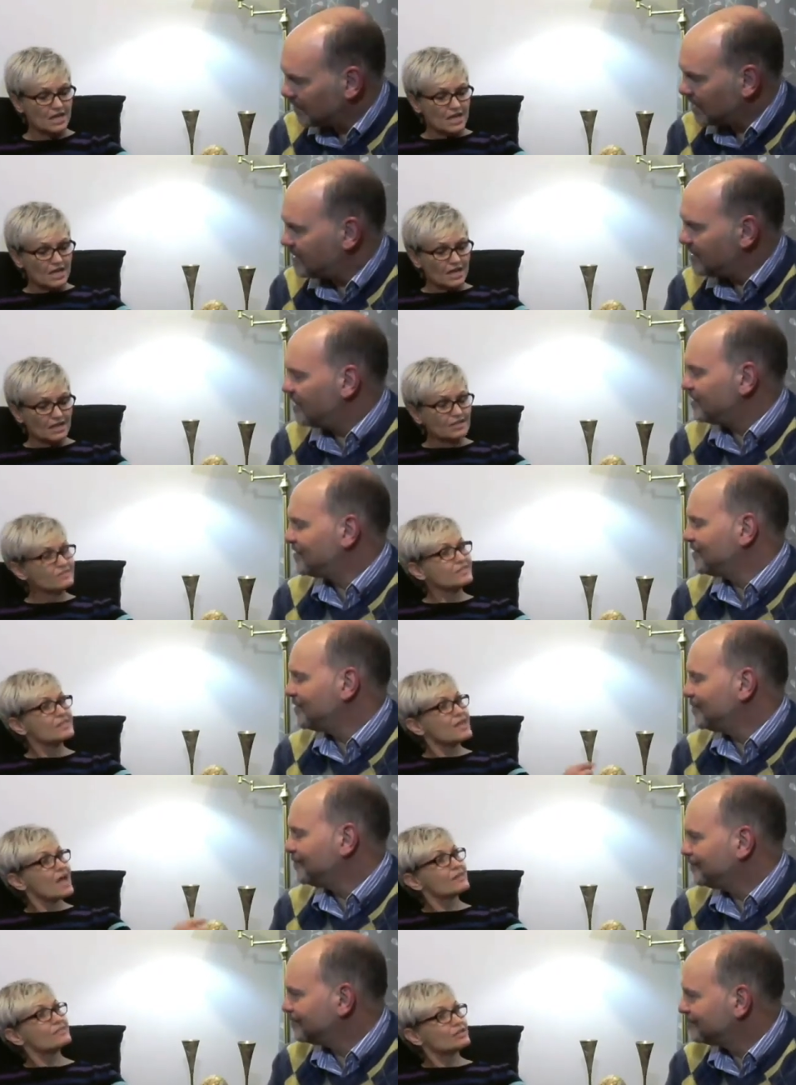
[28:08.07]
Speaker 1: Yes. In the
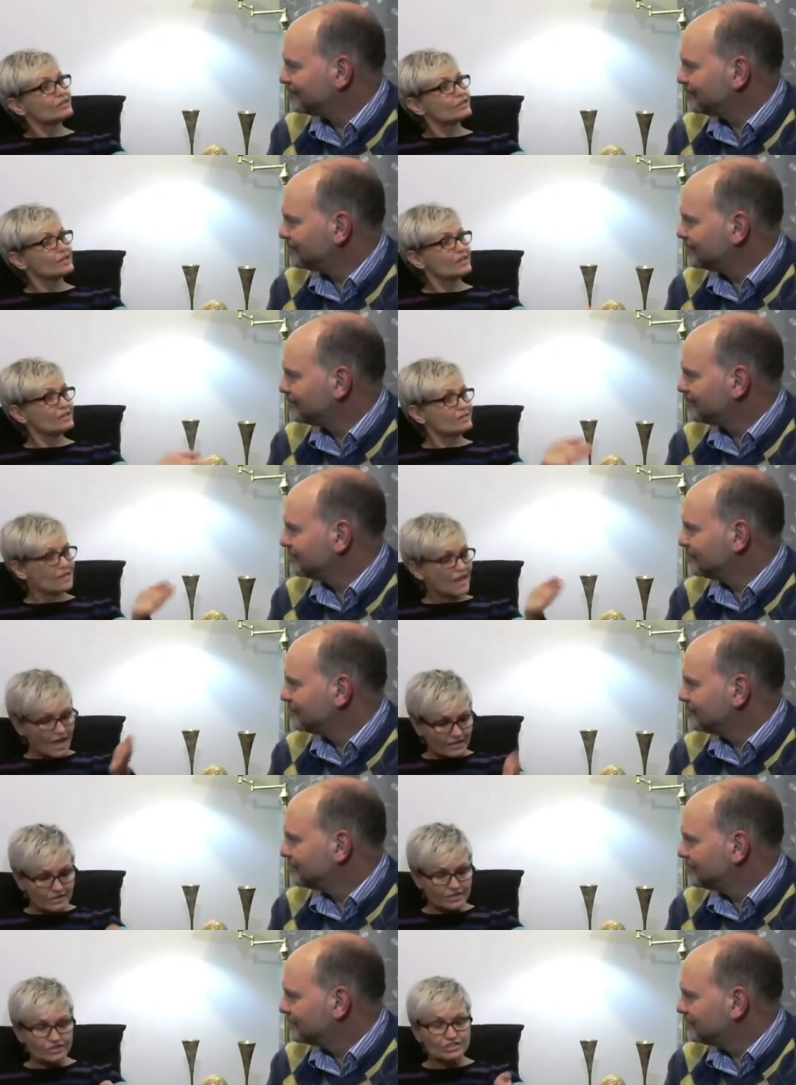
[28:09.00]
other in the
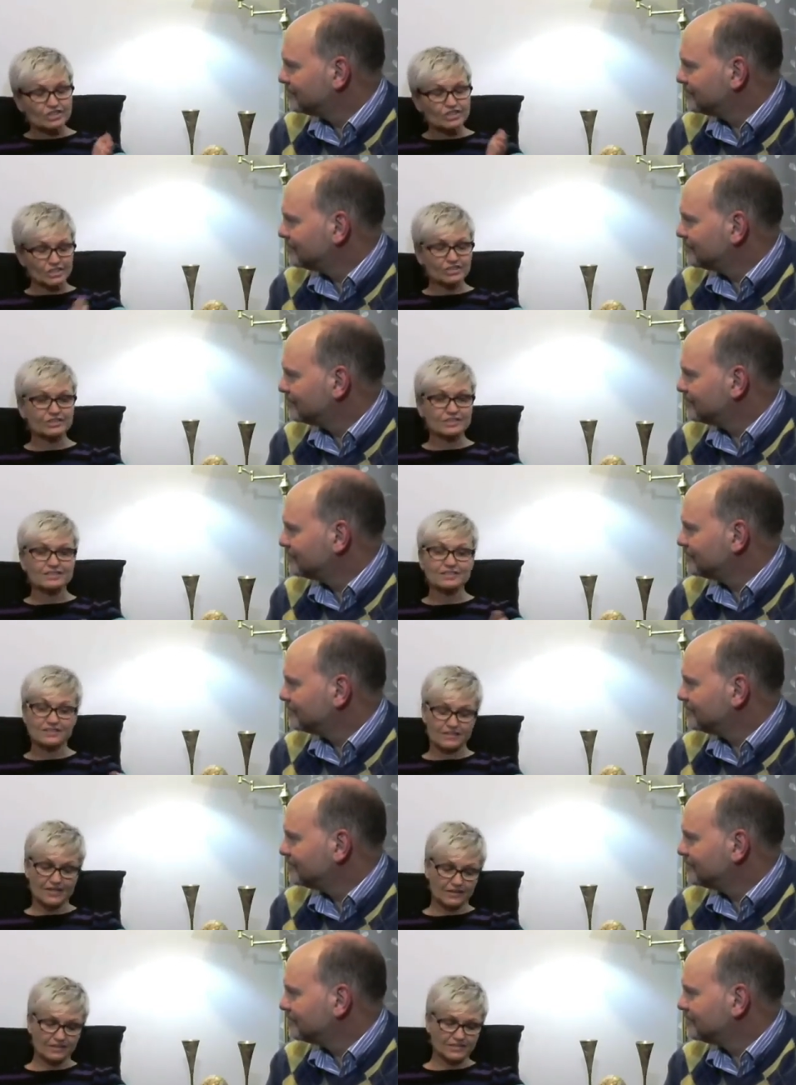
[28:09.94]
other churches in
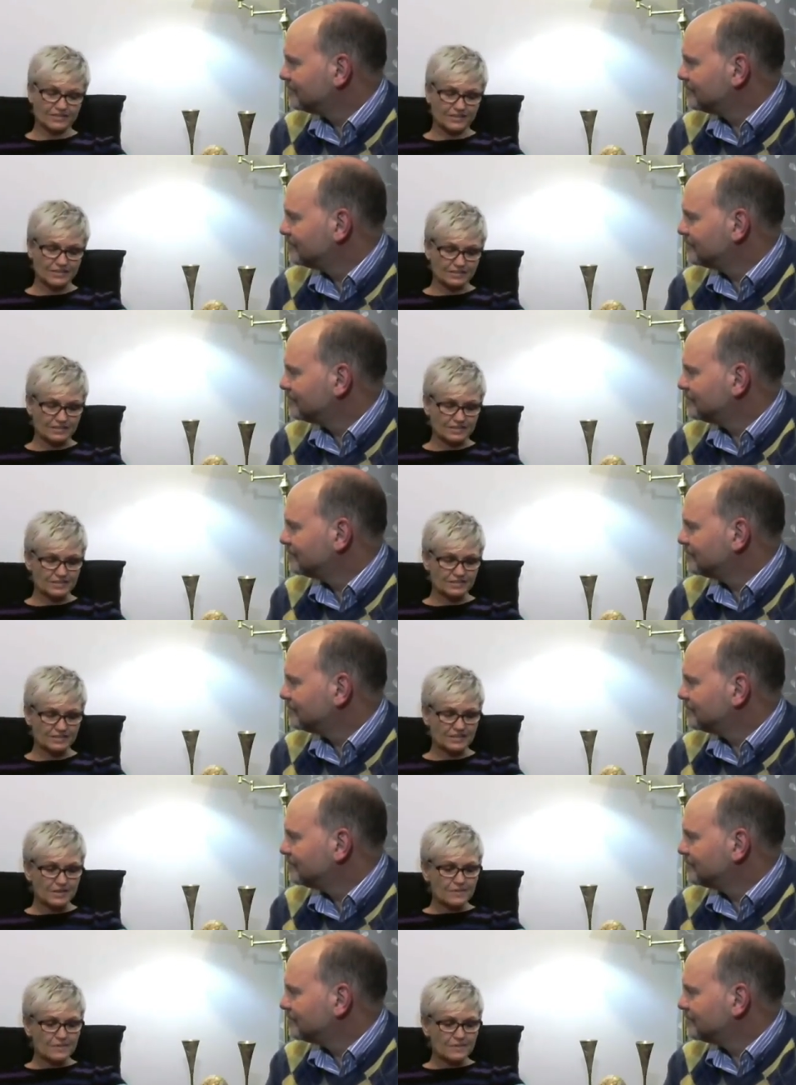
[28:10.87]
the other cities,